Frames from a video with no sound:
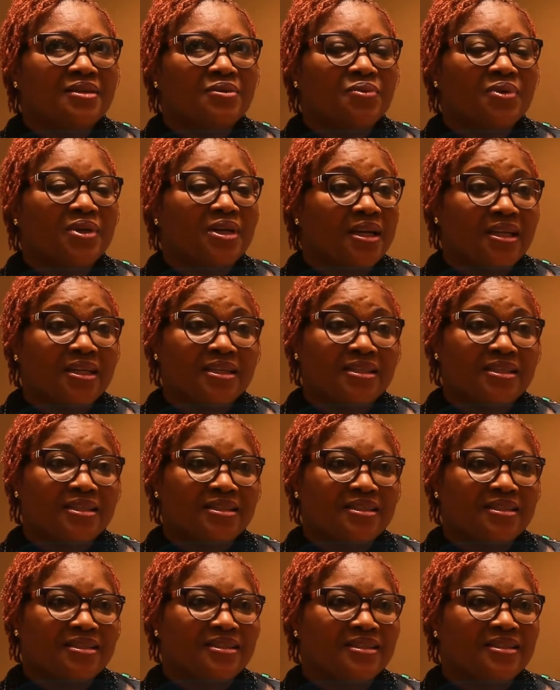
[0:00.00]
we clicked.
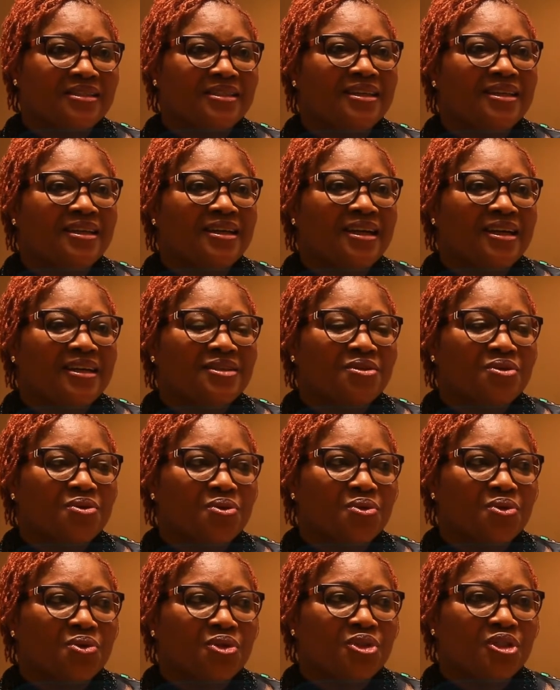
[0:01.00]

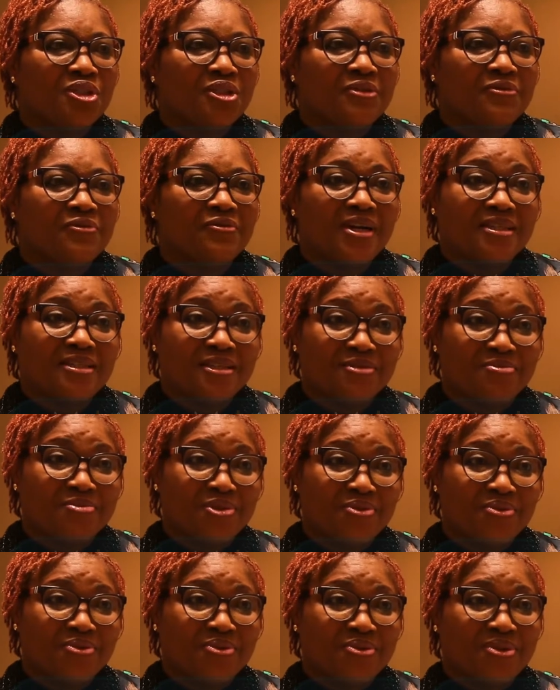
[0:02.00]
So she invited
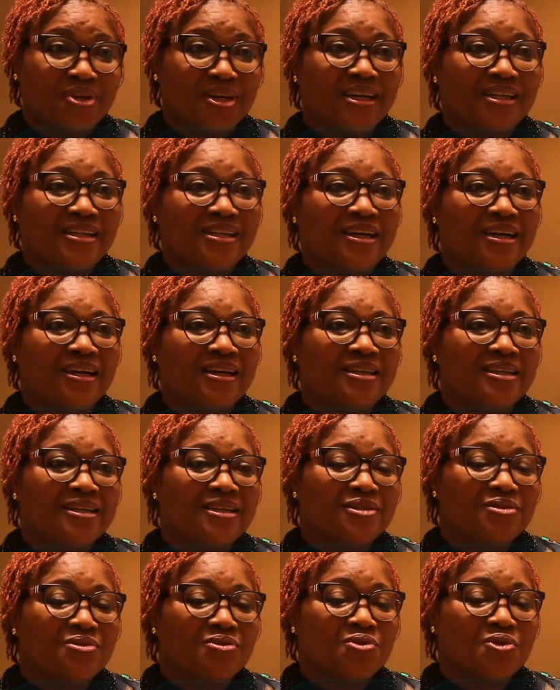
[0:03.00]
me to Uganda
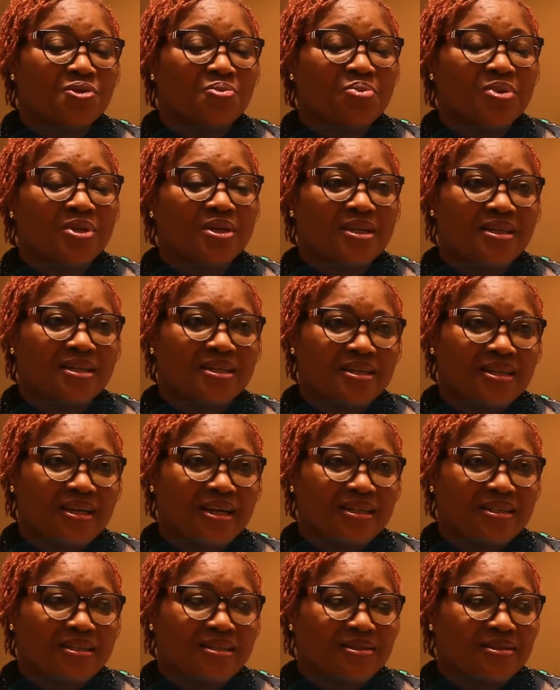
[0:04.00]
to speak
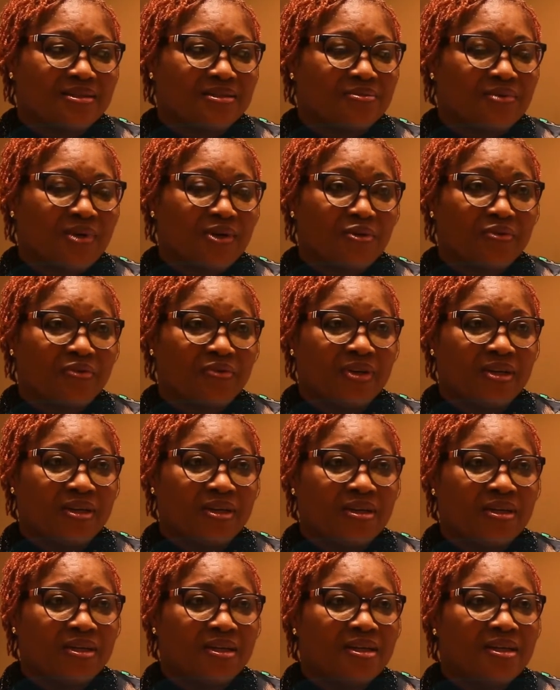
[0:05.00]
at one of
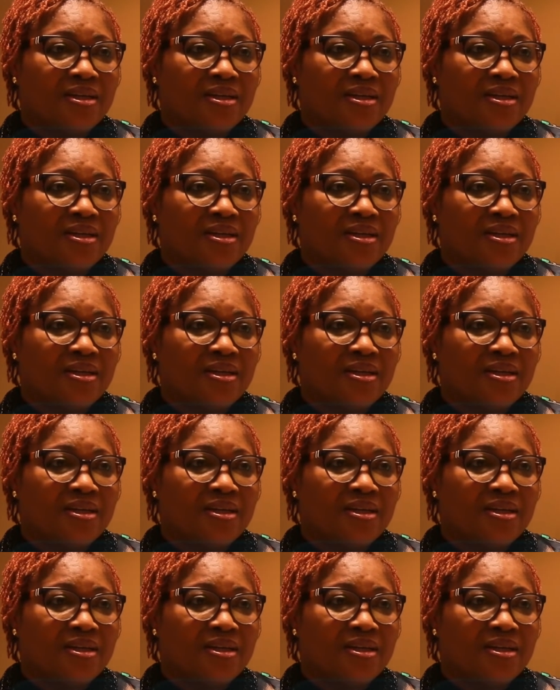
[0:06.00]
her